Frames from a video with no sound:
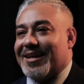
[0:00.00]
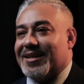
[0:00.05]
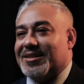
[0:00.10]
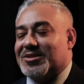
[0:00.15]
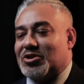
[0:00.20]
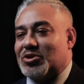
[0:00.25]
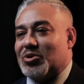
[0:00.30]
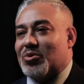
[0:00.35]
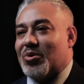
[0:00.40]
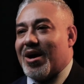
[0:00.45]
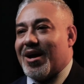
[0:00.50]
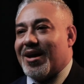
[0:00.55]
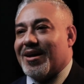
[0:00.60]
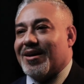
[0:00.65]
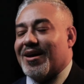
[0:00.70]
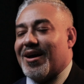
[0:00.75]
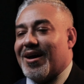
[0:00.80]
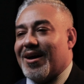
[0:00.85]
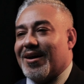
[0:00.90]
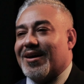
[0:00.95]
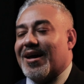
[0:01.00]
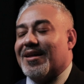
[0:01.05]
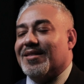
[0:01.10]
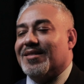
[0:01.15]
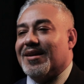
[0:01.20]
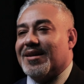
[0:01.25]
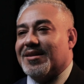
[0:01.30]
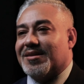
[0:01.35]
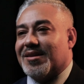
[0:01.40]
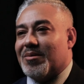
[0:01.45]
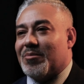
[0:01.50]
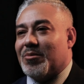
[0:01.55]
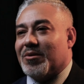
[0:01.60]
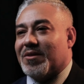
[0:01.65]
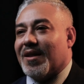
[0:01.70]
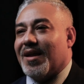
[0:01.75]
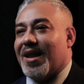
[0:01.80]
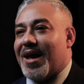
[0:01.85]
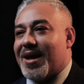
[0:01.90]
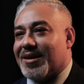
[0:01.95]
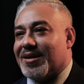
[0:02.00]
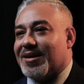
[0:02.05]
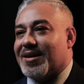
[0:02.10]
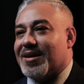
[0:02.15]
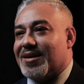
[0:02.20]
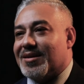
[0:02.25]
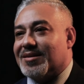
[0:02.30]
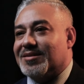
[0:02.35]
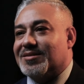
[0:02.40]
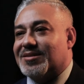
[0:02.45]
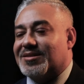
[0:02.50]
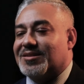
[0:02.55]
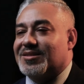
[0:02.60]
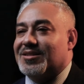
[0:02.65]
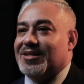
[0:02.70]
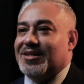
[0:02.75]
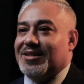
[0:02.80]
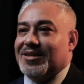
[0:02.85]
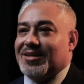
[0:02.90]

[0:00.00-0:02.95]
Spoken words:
And so I got linked up with the Latin Kings,